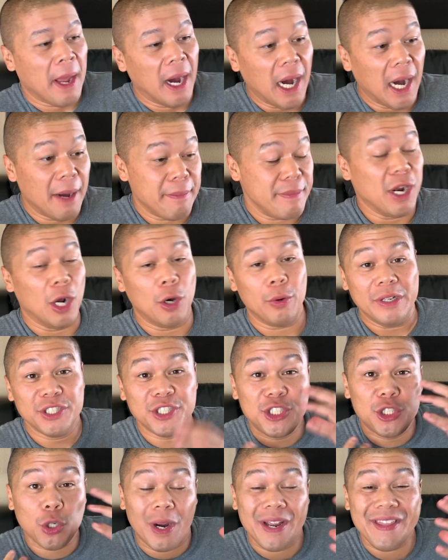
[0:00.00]

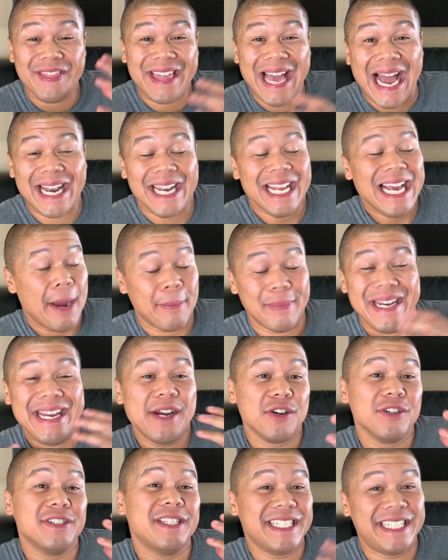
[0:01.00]
enjoyed that. I mean,
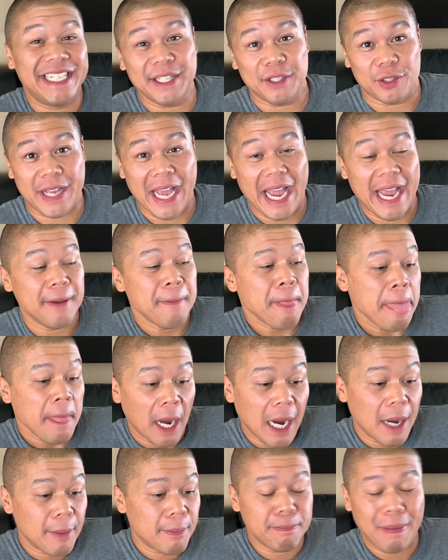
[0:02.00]
here's the deal, okay?
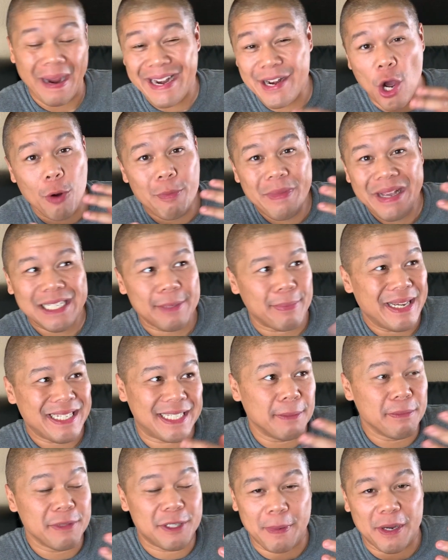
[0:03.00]
By no means am I
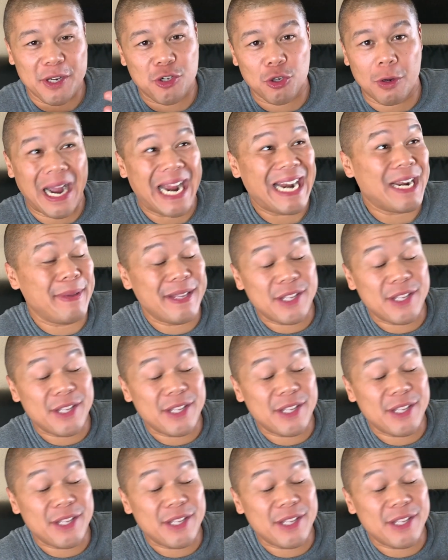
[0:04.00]
some special guy, to be